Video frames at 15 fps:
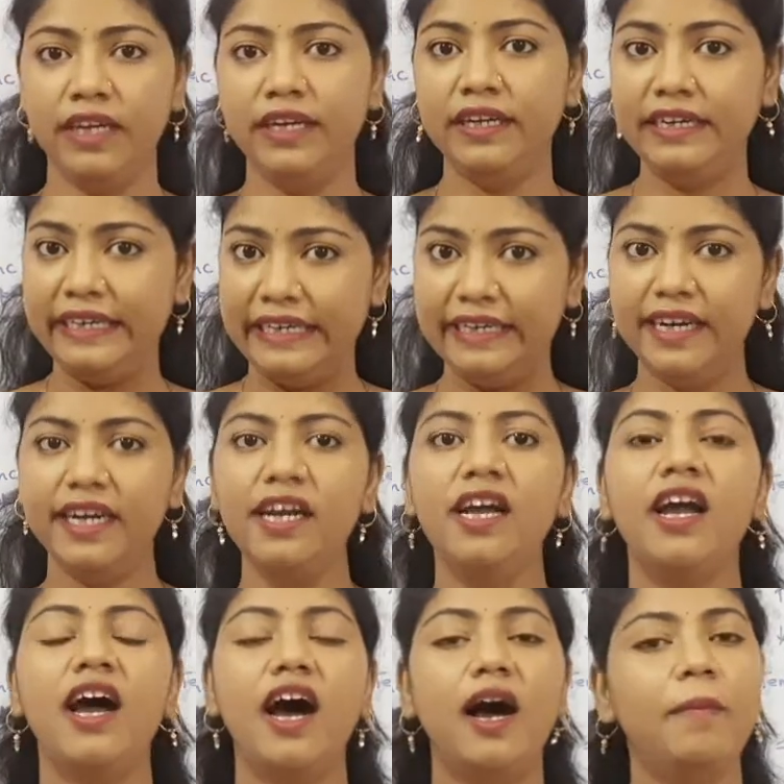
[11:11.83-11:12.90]
needed
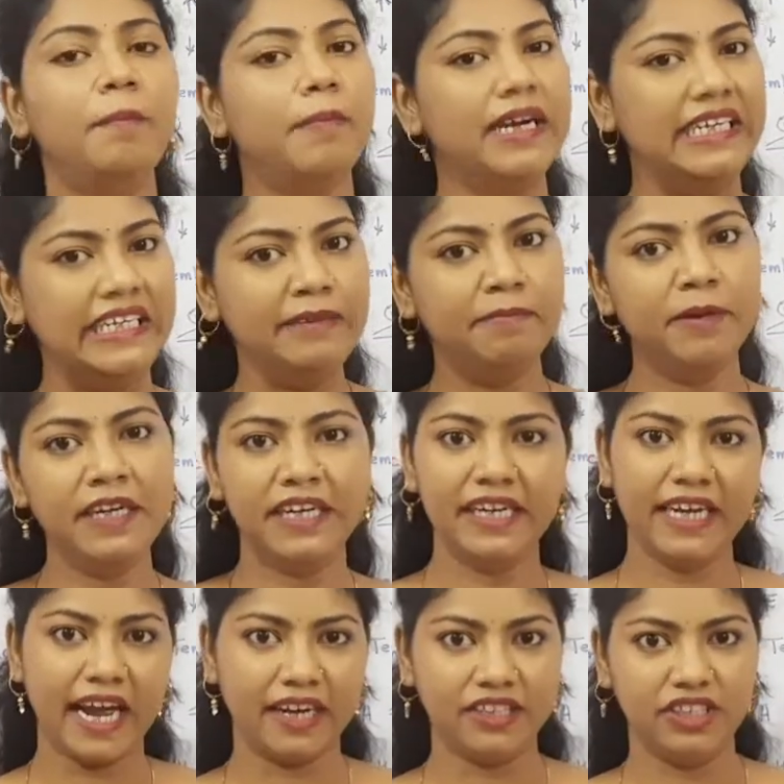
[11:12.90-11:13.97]
a multiple
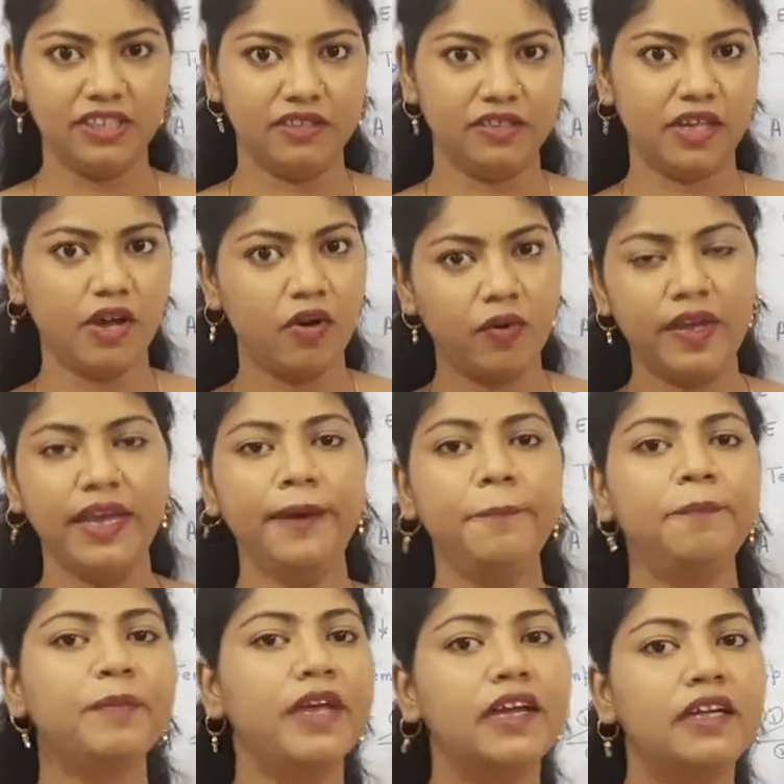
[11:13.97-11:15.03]
reaction. Okay,
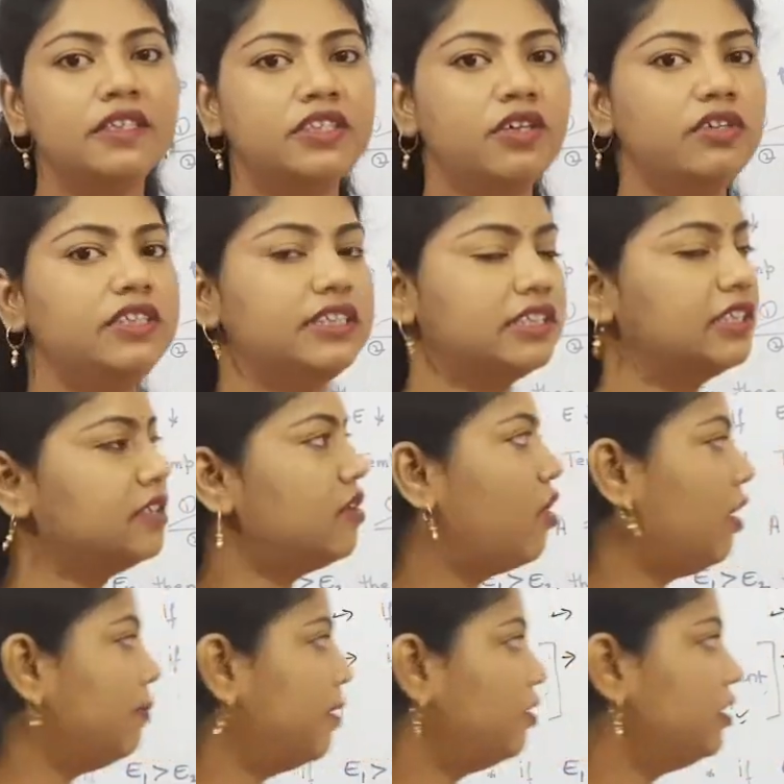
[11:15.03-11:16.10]
so this is
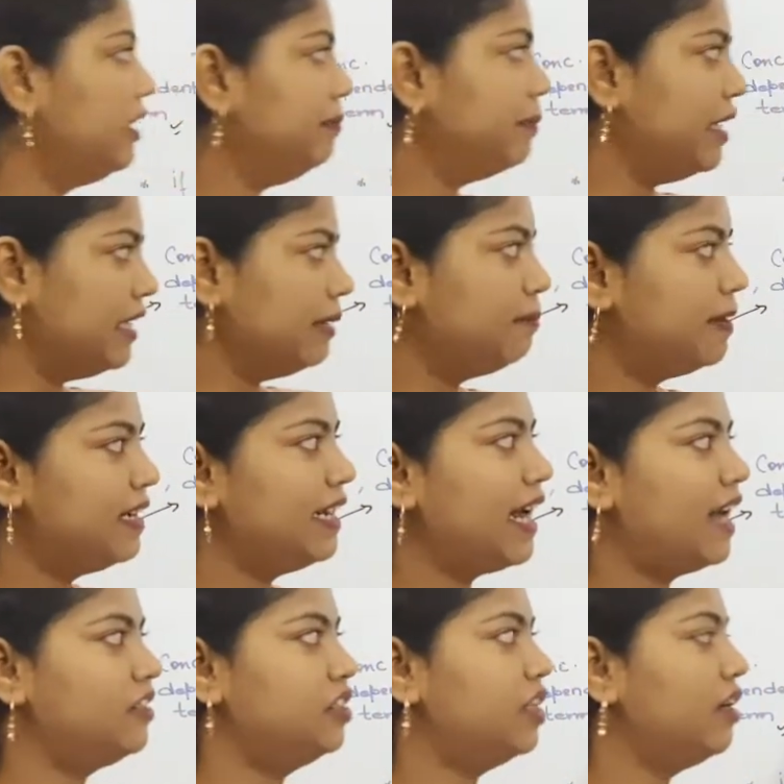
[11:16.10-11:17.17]
all about the multiple
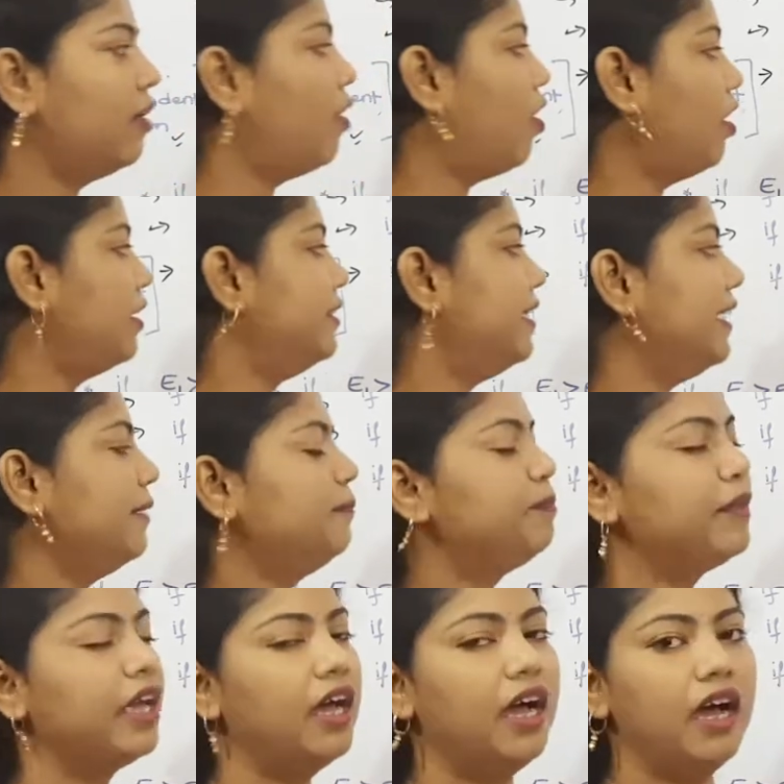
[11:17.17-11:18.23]
reaction or
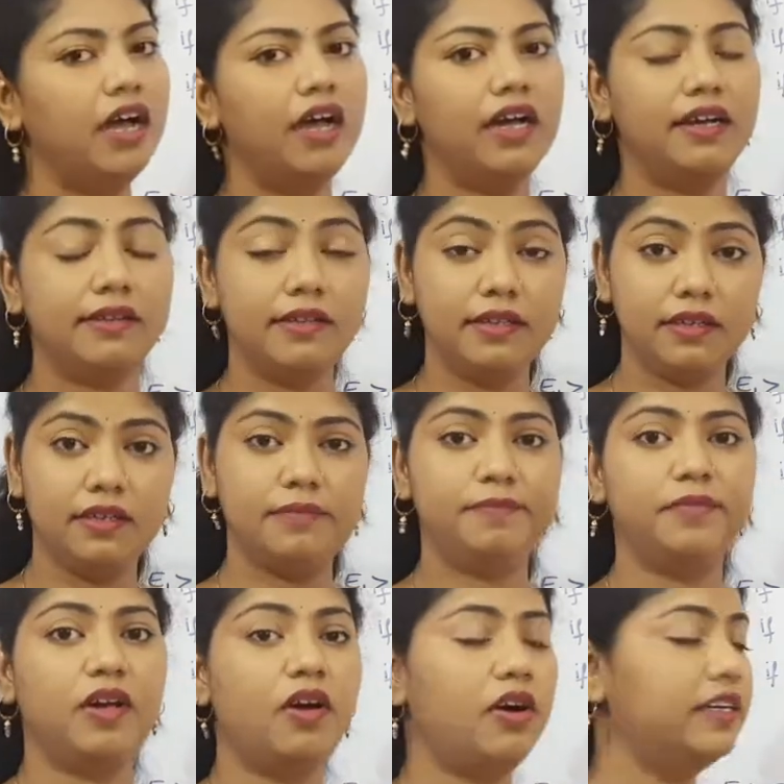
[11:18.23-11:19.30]

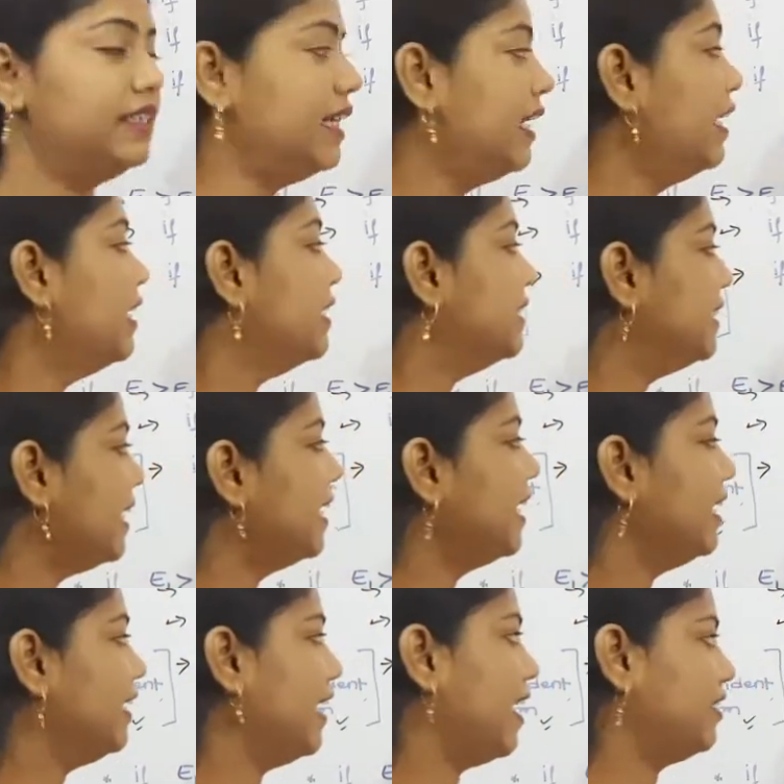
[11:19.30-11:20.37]
the
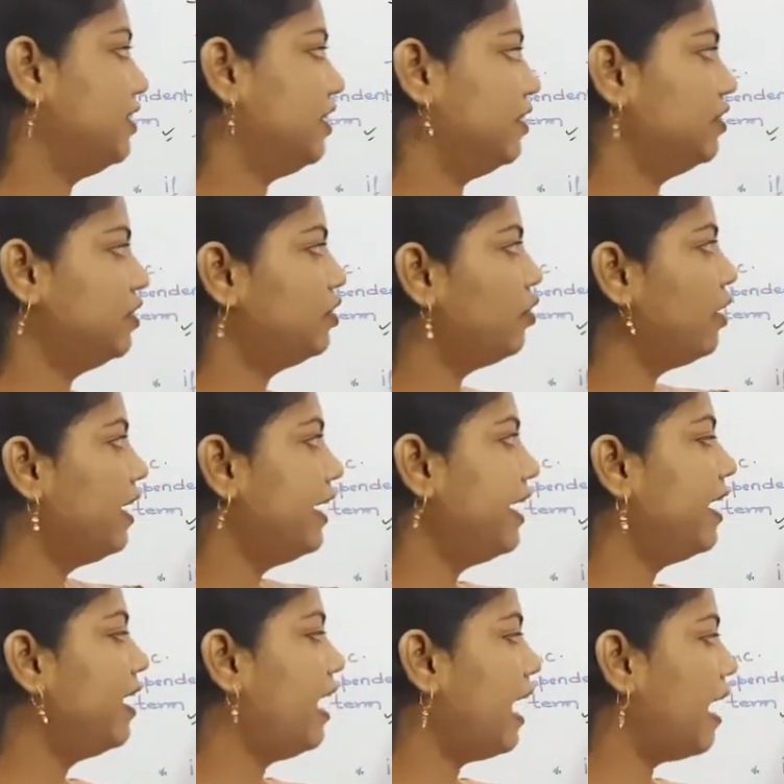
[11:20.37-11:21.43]
single reaction. So
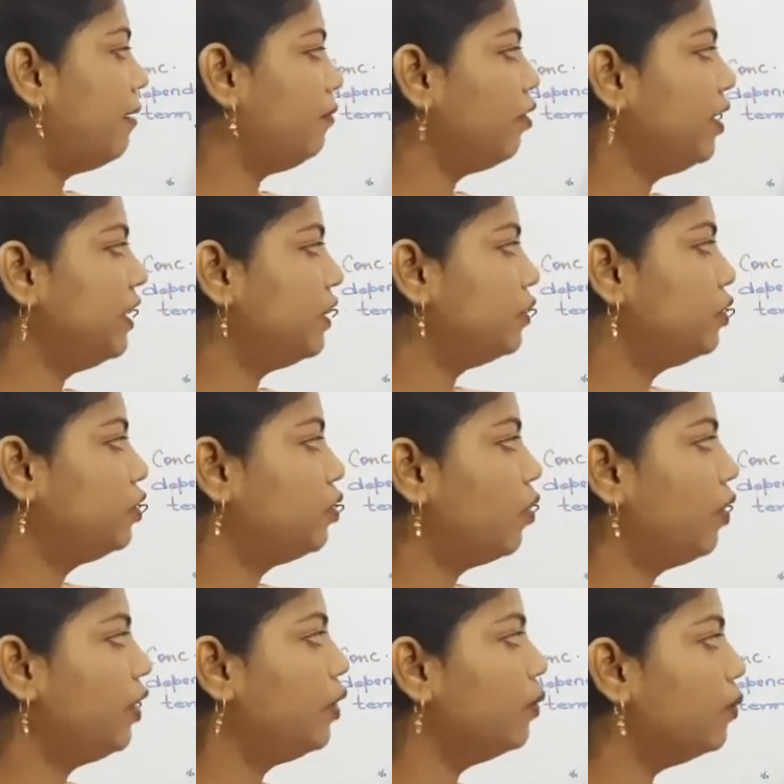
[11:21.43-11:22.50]
here I am going to
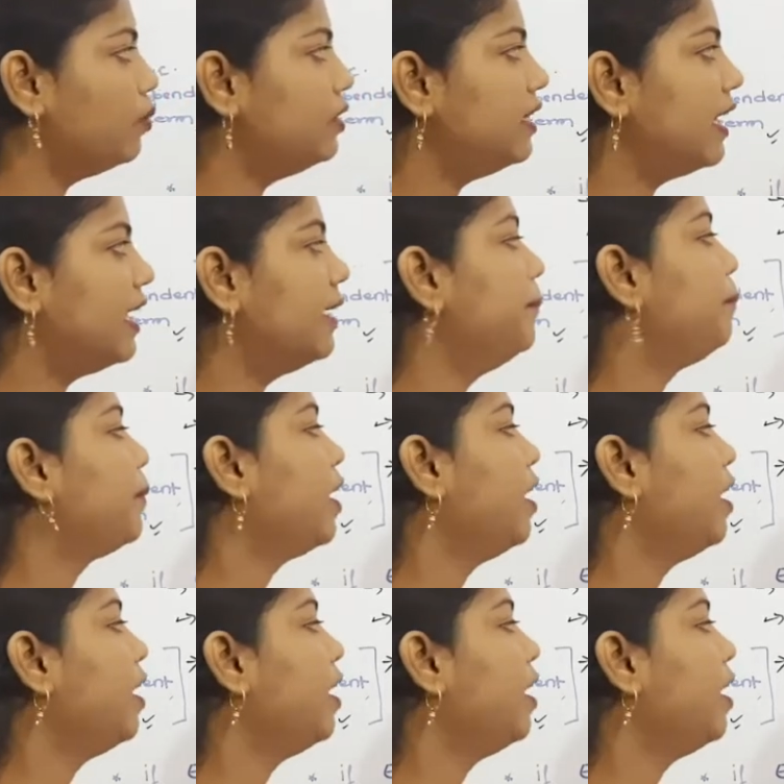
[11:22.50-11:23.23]
show you the